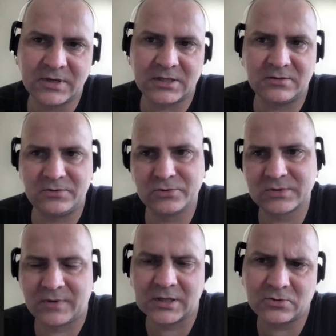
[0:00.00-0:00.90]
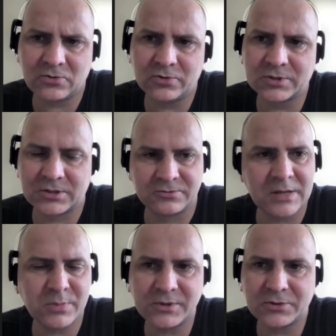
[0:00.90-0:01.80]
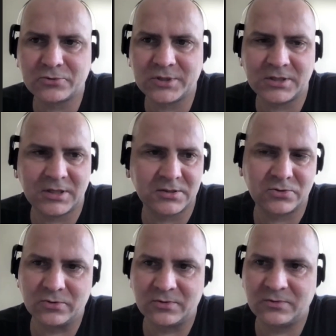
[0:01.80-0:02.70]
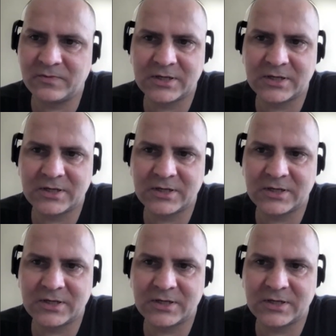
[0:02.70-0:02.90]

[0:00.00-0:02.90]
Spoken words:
We can use one hot, label encoding, and so on.